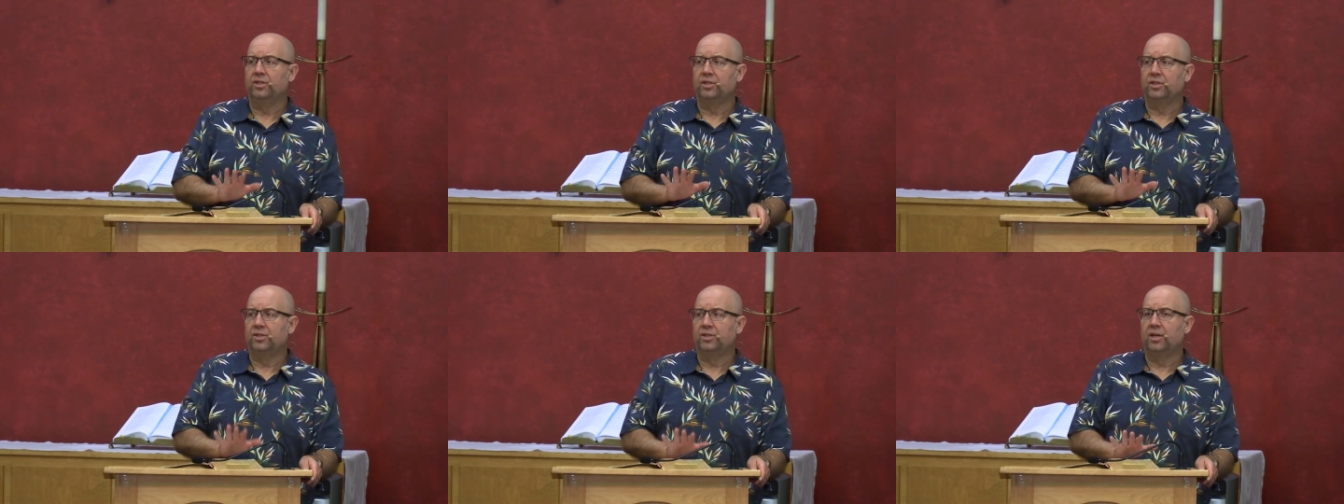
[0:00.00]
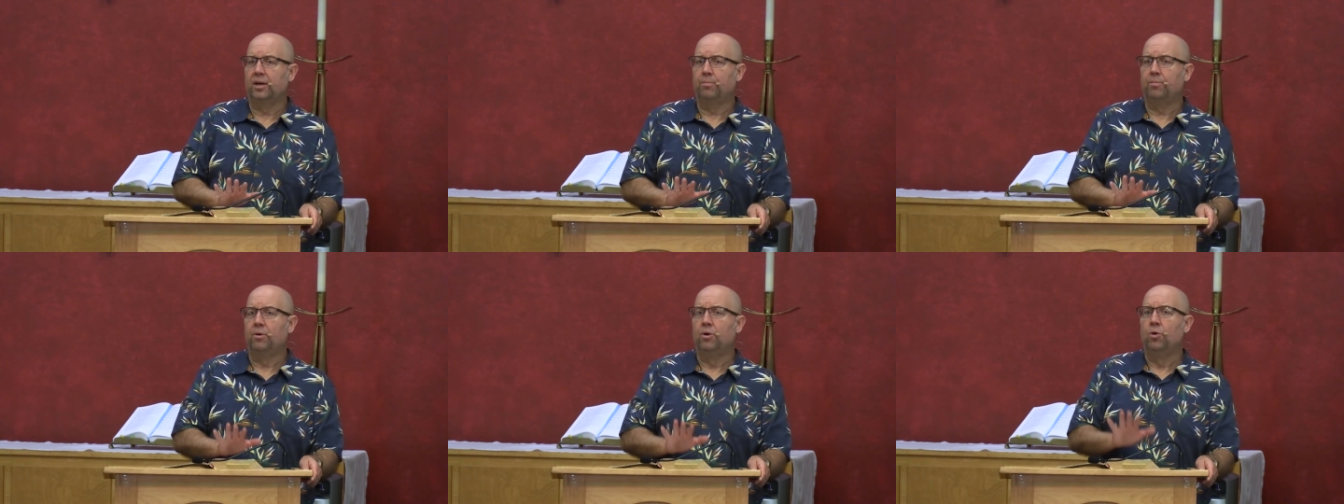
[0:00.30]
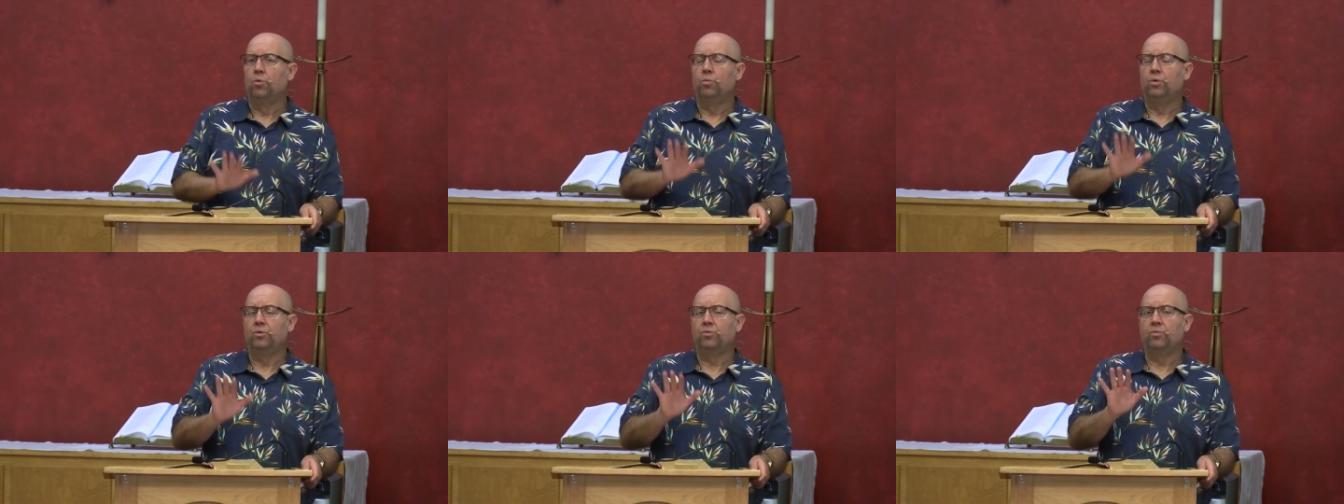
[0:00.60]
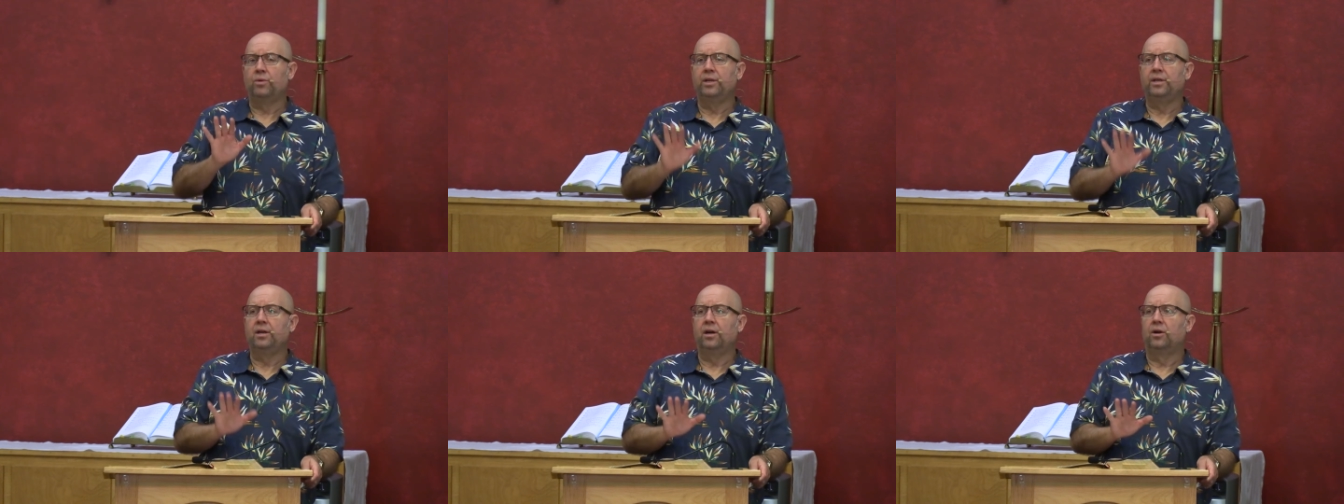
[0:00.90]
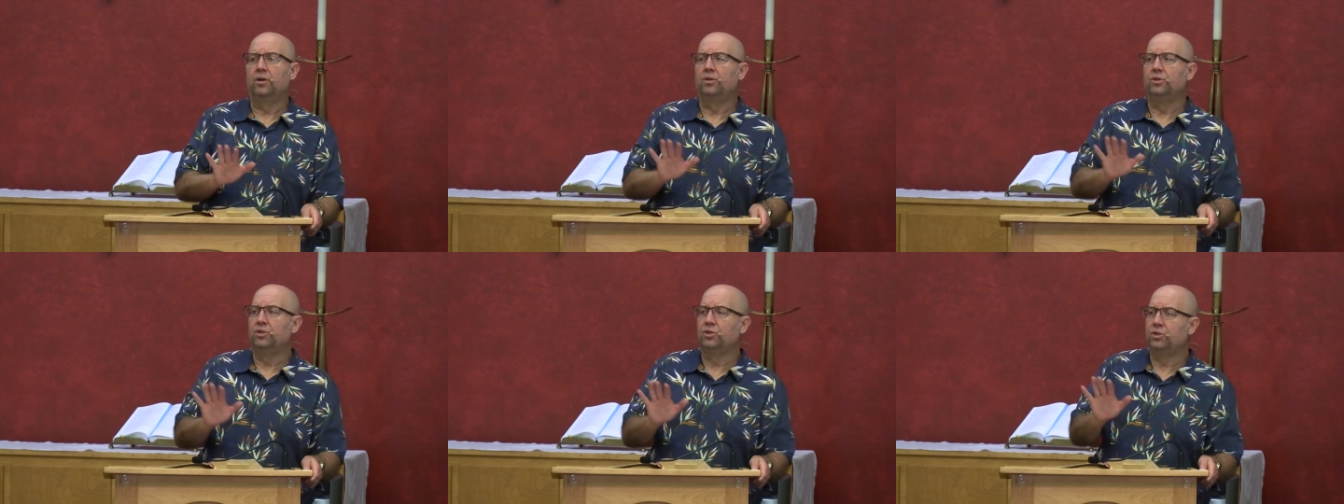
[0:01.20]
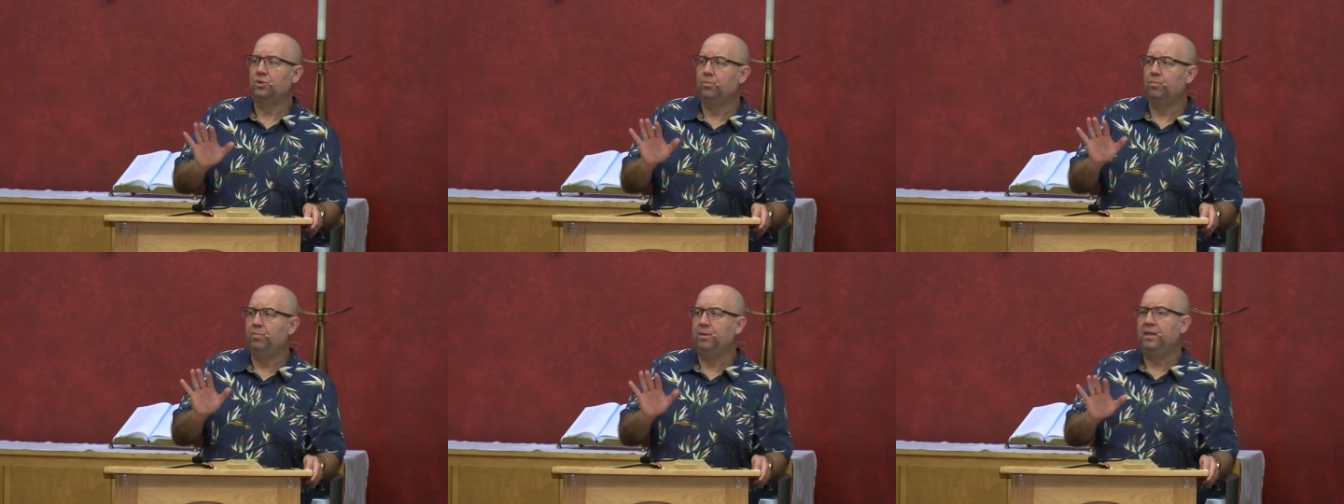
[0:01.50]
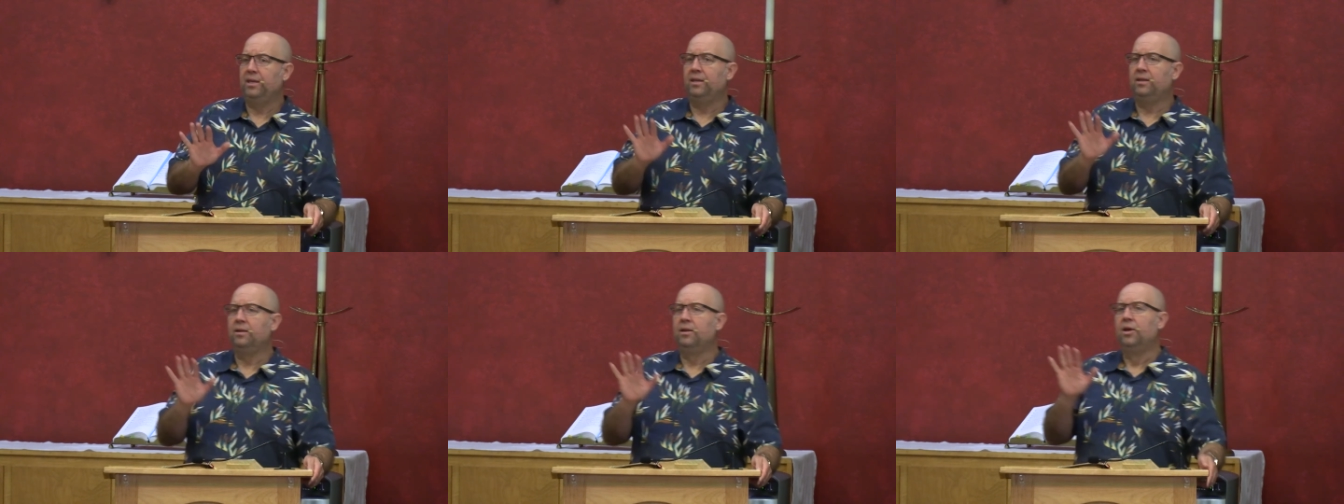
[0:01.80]
this up with regards to
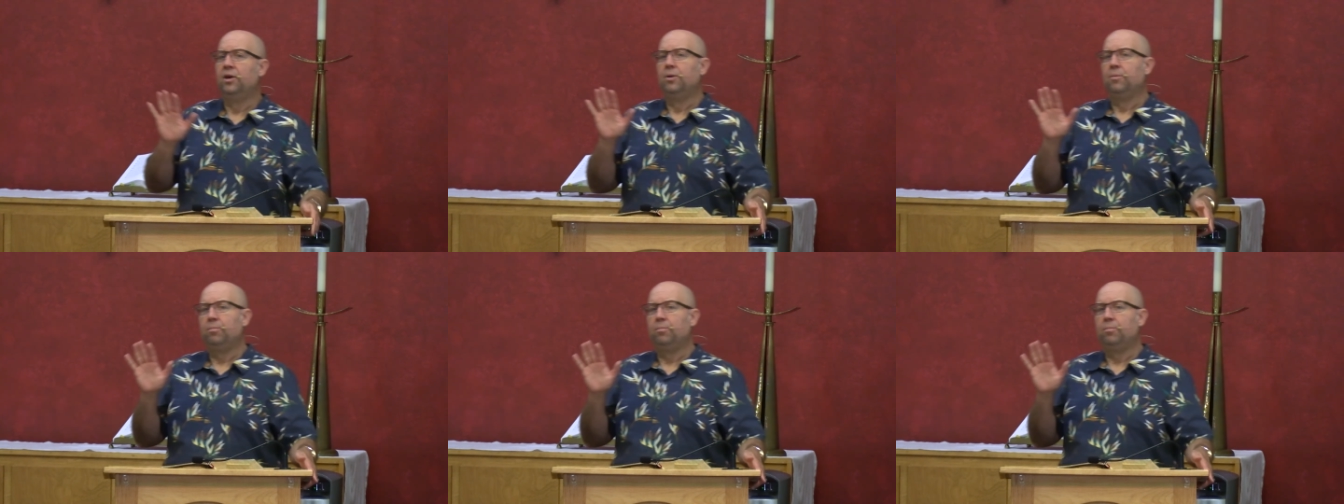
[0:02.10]
being